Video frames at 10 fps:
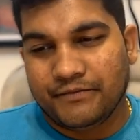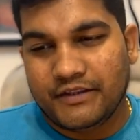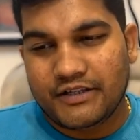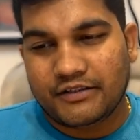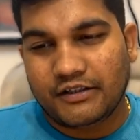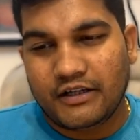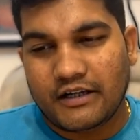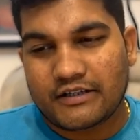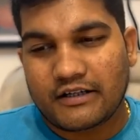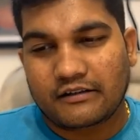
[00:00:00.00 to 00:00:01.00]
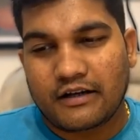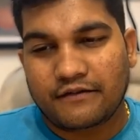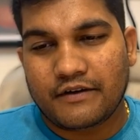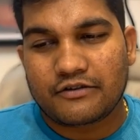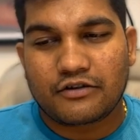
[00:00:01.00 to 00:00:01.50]
these three
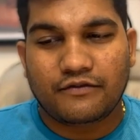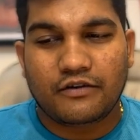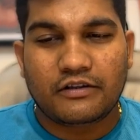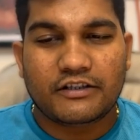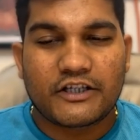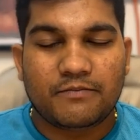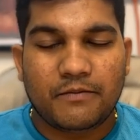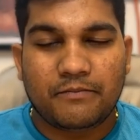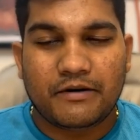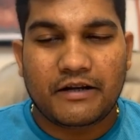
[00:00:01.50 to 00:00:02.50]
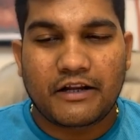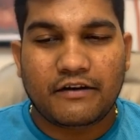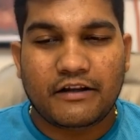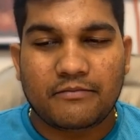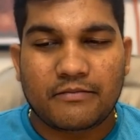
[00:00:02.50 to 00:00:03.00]
nakshatra, first of all, these people are
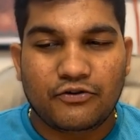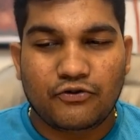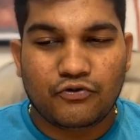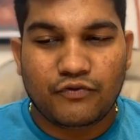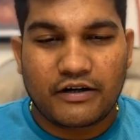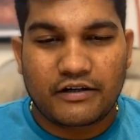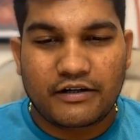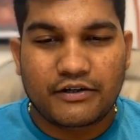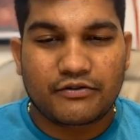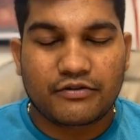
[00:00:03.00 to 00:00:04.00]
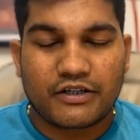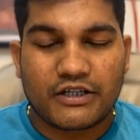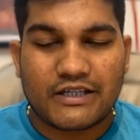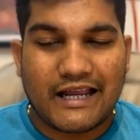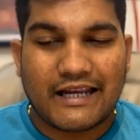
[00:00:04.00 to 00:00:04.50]
very much into worldly
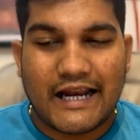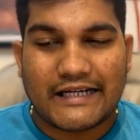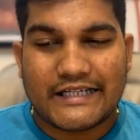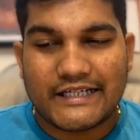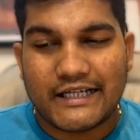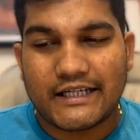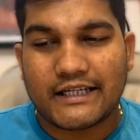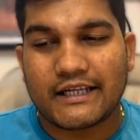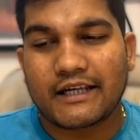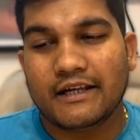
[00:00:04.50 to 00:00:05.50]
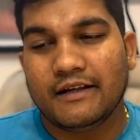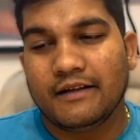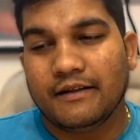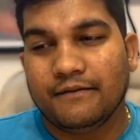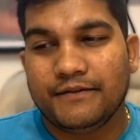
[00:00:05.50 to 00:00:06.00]
duties, and additionally,
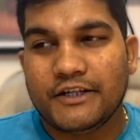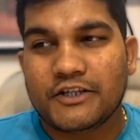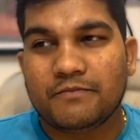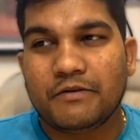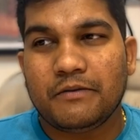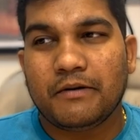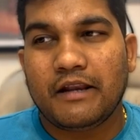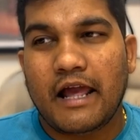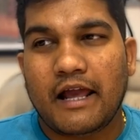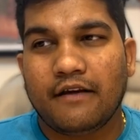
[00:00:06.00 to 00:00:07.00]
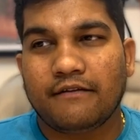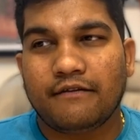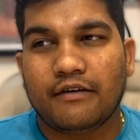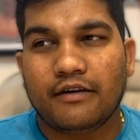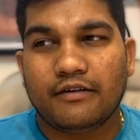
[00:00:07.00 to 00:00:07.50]
these people have
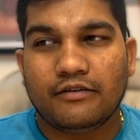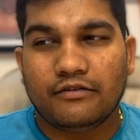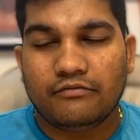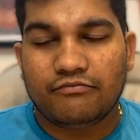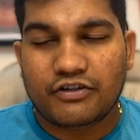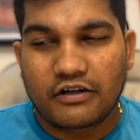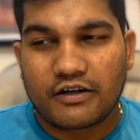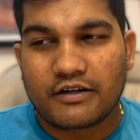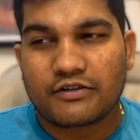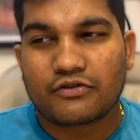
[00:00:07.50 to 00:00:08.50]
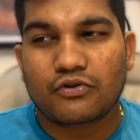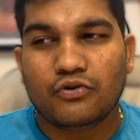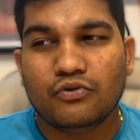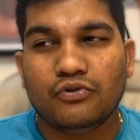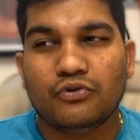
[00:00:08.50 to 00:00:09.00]
children
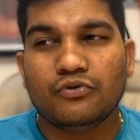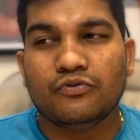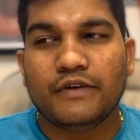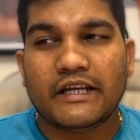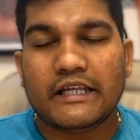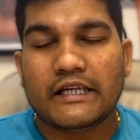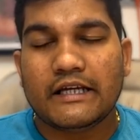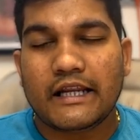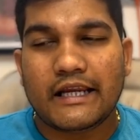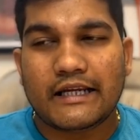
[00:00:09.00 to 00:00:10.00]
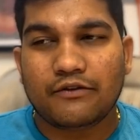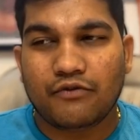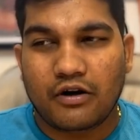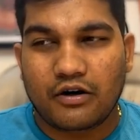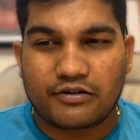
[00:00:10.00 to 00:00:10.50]
who do very great
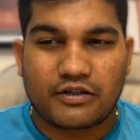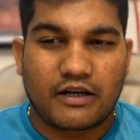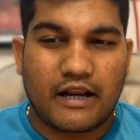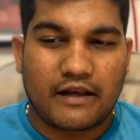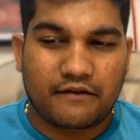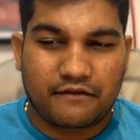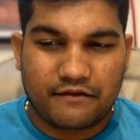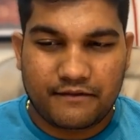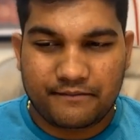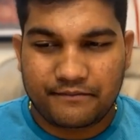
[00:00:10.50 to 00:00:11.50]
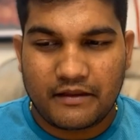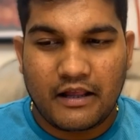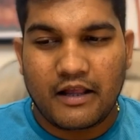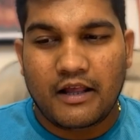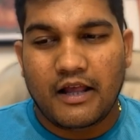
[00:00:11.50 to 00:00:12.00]
works in life,
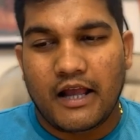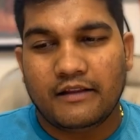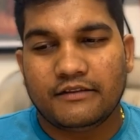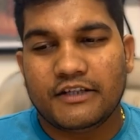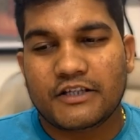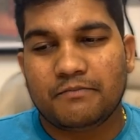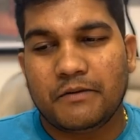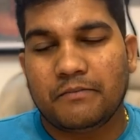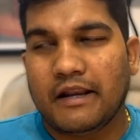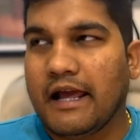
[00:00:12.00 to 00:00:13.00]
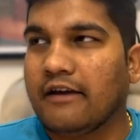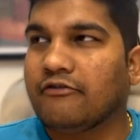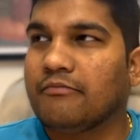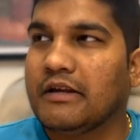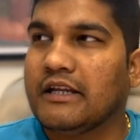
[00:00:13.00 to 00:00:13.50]
and these people
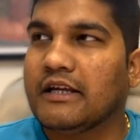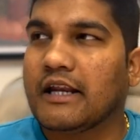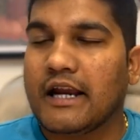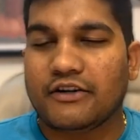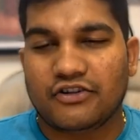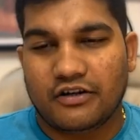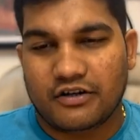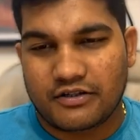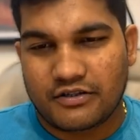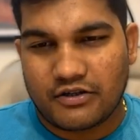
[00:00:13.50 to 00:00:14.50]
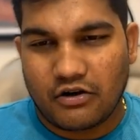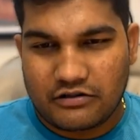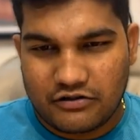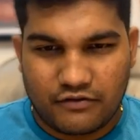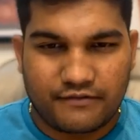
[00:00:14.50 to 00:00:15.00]
have many grandchildren
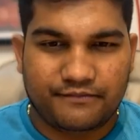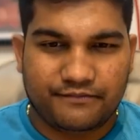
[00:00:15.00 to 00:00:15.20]
also,